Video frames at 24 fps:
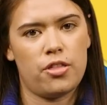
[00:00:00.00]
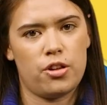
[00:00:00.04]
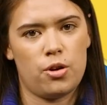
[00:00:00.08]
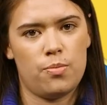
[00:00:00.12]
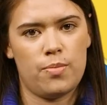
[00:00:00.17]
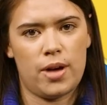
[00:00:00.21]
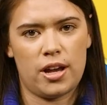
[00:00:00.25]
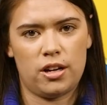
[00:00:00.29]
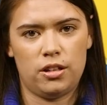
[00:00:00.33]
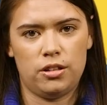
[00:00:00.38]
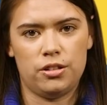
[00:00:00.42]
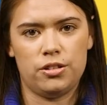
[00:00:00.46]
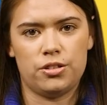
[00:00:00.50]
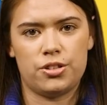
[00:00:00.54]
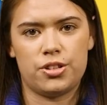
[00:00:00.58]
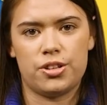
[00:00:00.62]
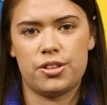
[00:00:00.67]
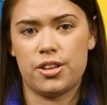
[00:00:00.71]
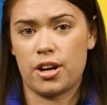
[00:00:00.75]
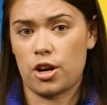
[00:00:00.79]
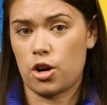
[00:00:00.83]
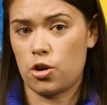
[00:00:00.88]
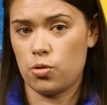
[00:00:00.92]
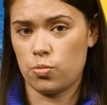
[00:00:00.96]
other
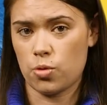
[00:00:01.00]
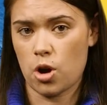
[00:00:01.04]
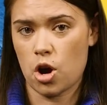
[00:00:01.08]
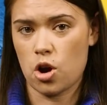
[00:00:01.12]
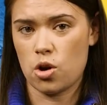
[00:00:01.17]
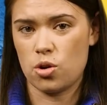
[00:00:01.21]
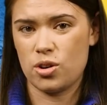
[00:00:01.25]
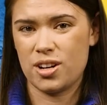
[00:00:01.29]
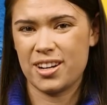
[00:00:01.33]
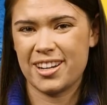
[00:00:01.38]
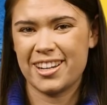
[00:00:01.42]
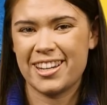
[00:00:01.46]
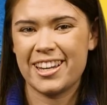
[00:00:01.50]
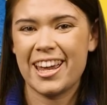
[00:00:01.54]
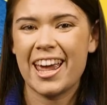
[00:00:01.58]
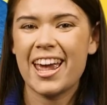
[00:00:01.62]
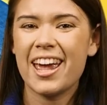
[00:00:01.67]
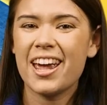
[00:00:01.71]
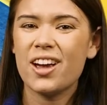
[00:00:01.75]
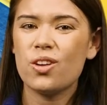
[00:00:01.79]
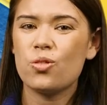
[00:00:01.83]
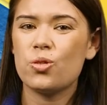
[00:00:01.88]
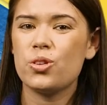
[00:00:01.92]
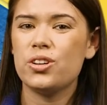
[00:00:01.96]
metals that corrode
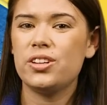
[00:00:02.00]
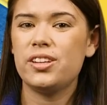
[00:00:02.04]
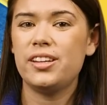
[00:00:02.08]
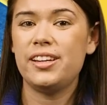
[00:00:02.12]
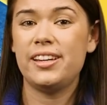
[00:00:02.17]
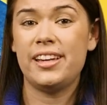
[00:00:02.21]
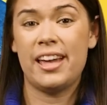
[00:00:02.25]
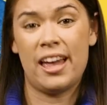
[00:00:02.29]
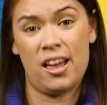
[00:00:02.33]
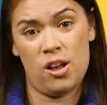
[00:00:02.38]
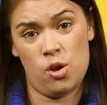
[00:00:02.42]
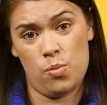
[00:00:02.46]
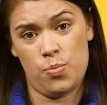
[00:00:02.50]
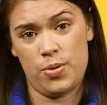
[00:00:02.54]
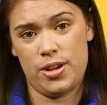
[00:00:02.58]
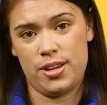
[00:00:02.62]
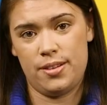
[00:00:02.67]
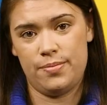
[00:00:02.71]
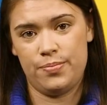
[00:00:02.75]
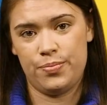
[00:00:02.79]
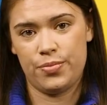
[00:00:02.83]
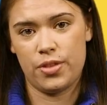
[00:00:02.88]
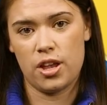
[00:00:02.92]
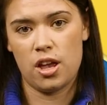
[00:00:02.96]
can't really help
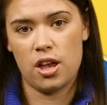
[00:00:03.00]
it.